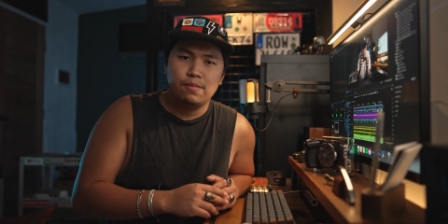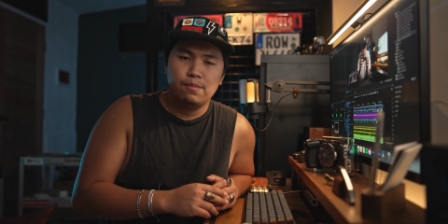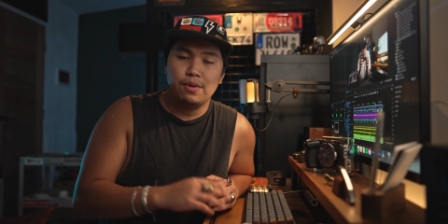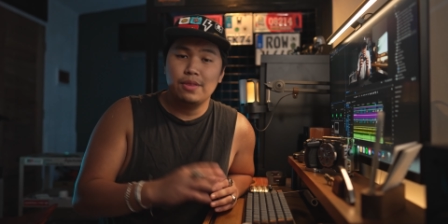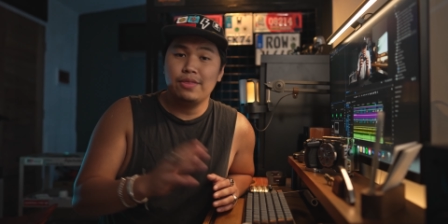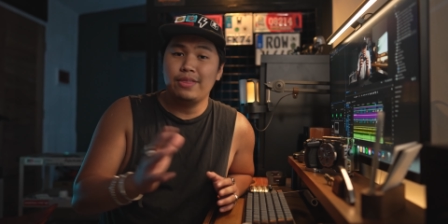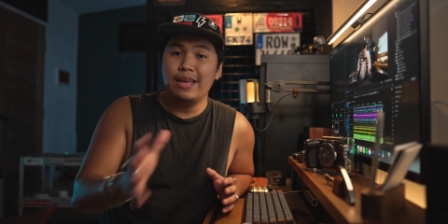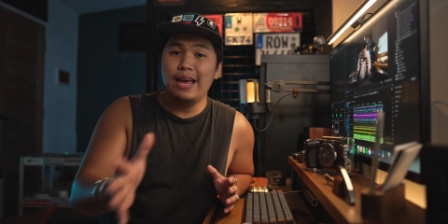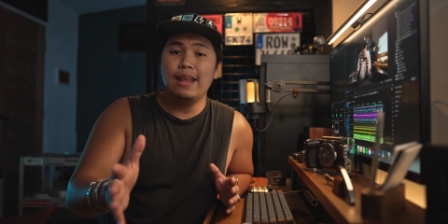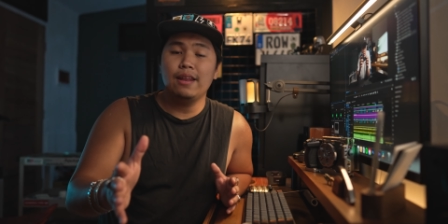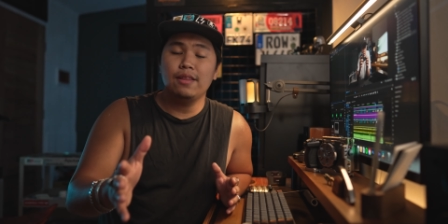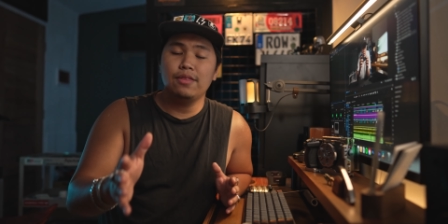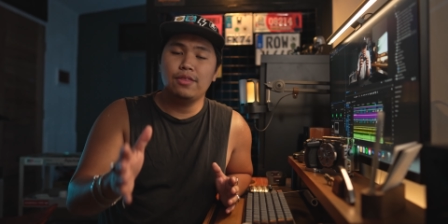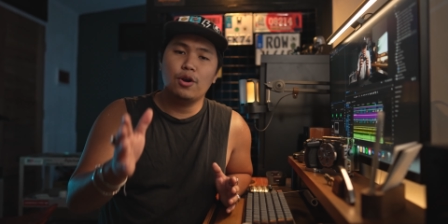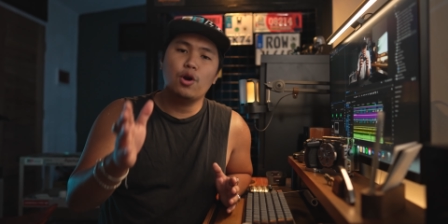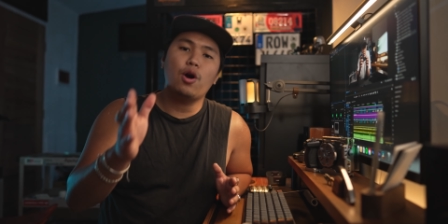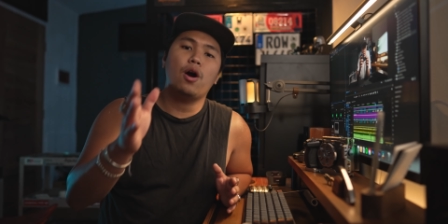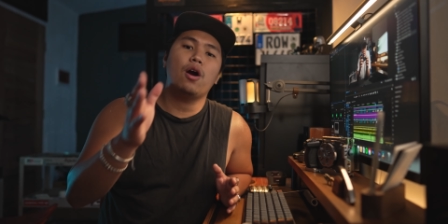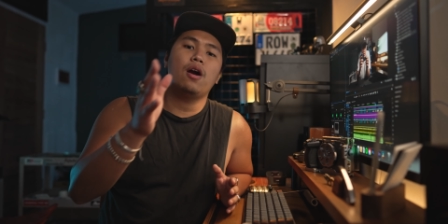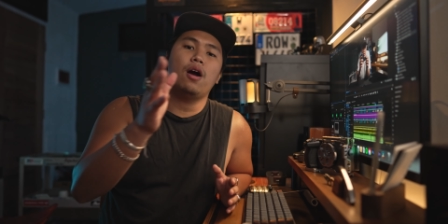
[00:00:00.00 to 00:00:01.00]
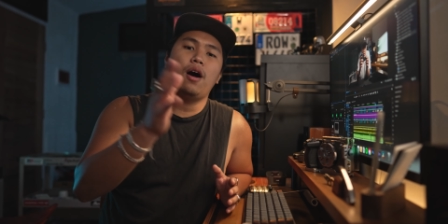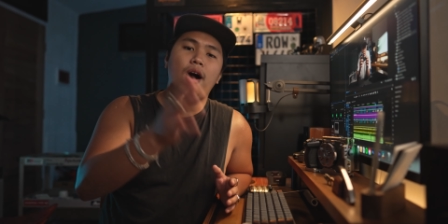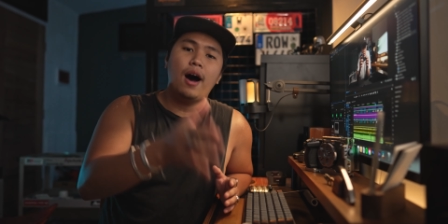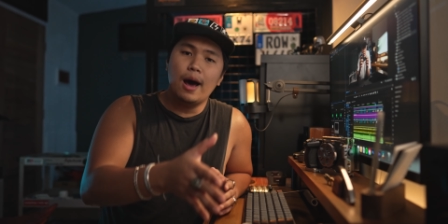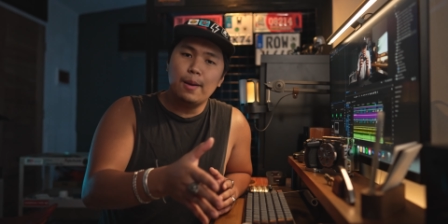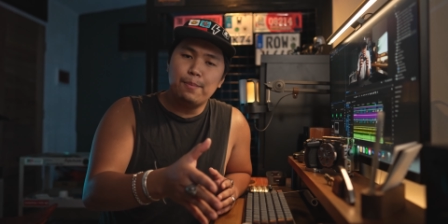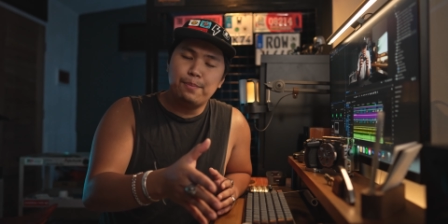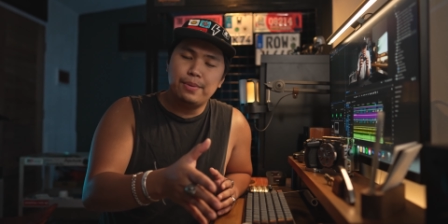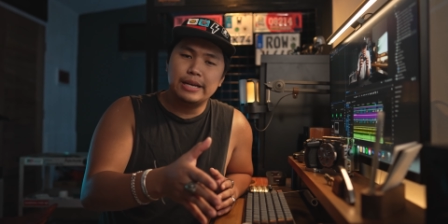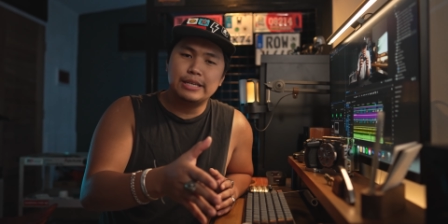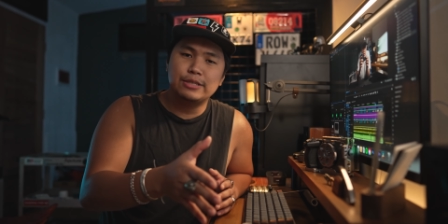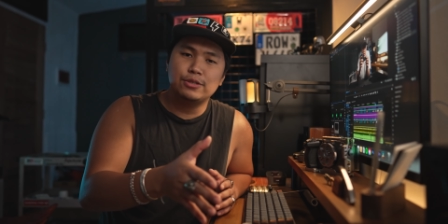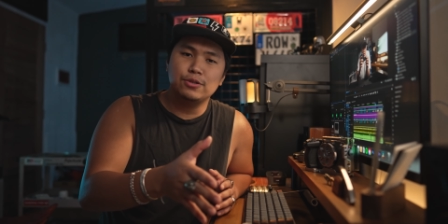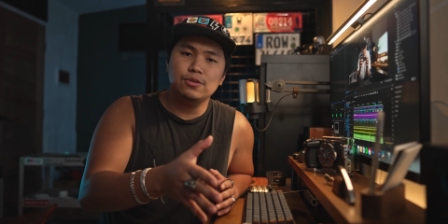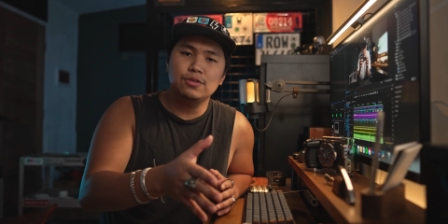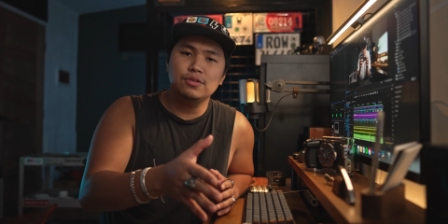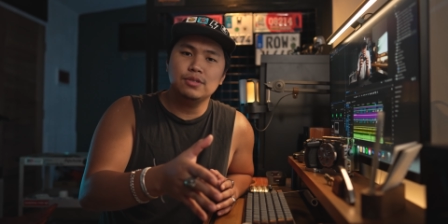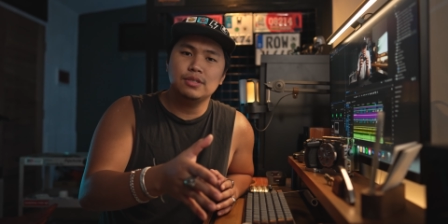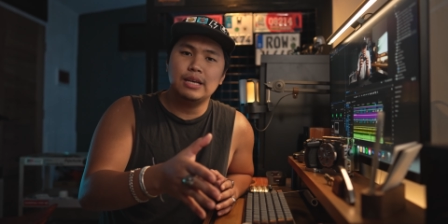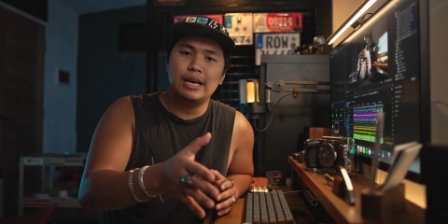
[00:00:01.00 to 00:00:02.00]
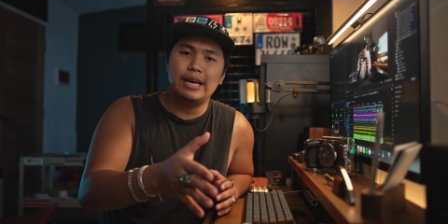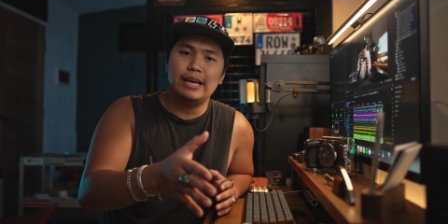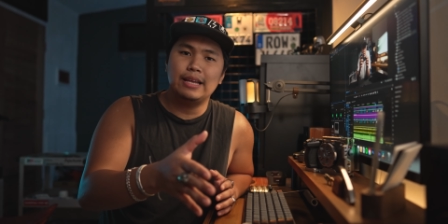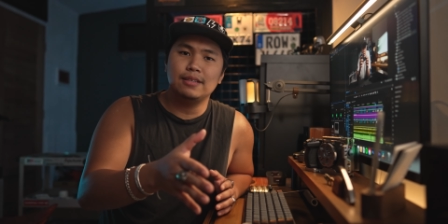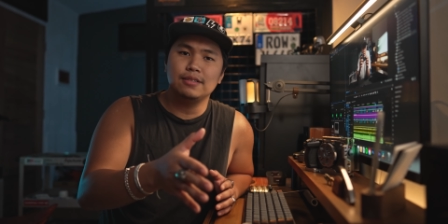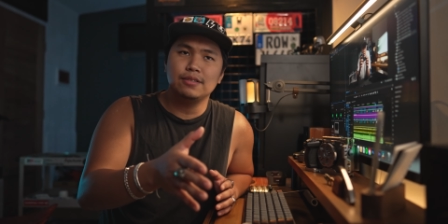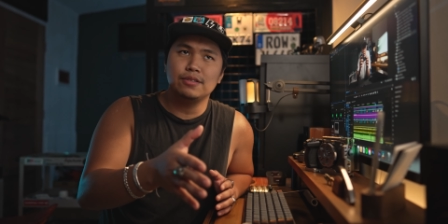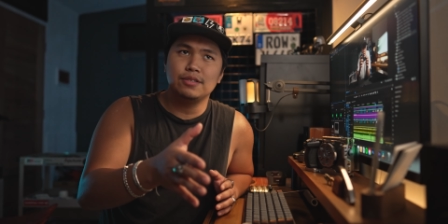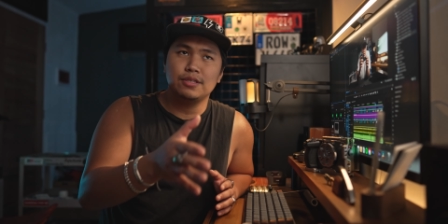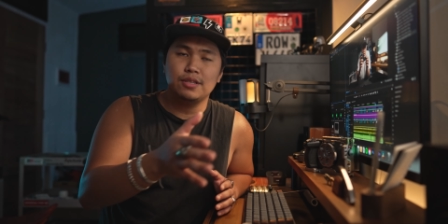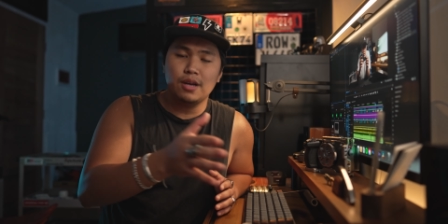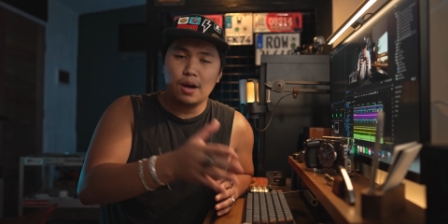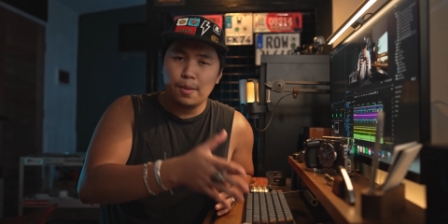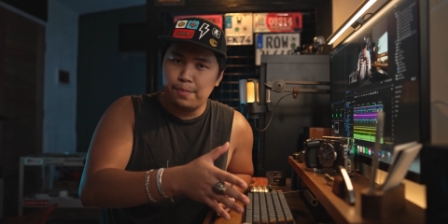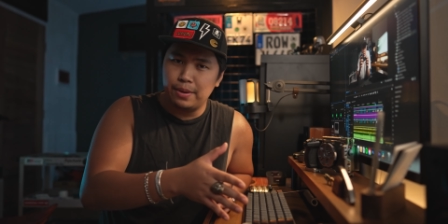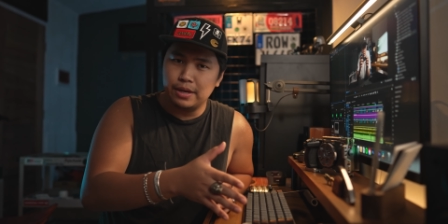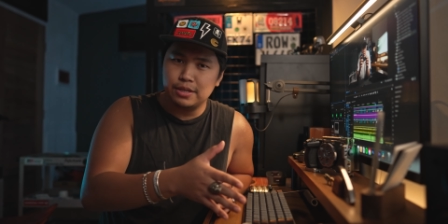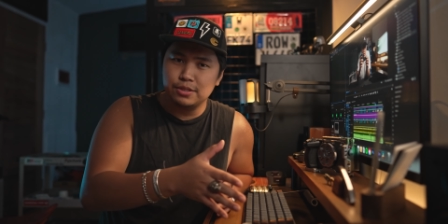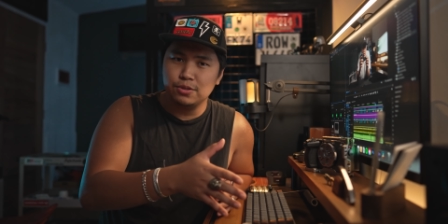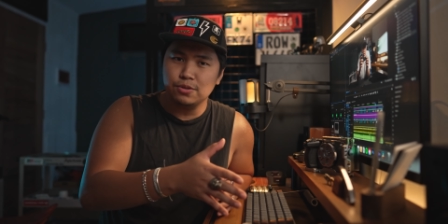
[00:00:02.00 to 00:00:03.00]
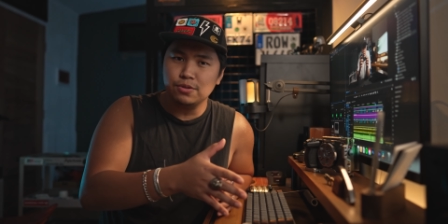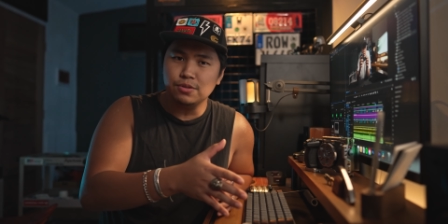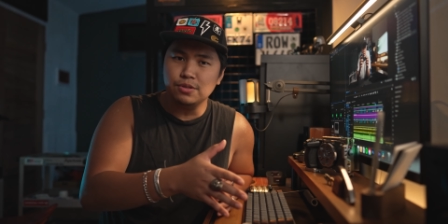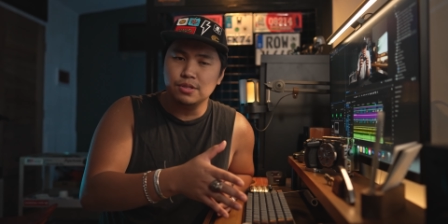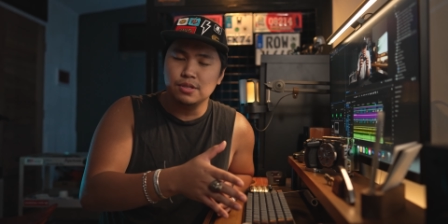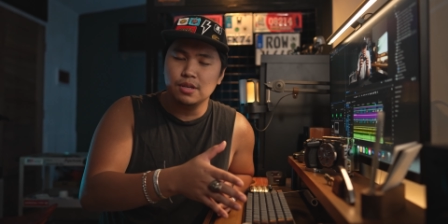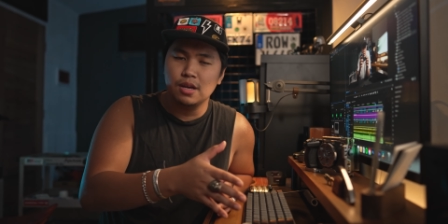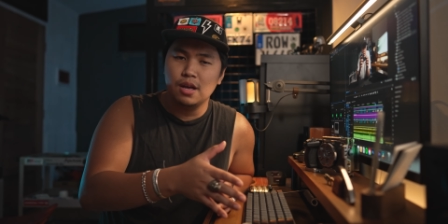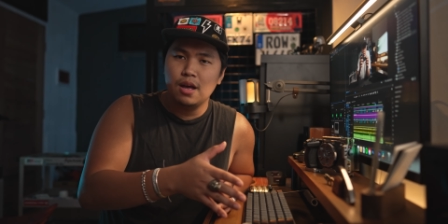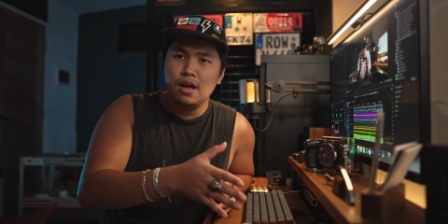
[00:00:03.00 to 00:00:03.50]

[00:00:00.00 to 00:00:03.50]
But then there are hot pixels and stuck pixels,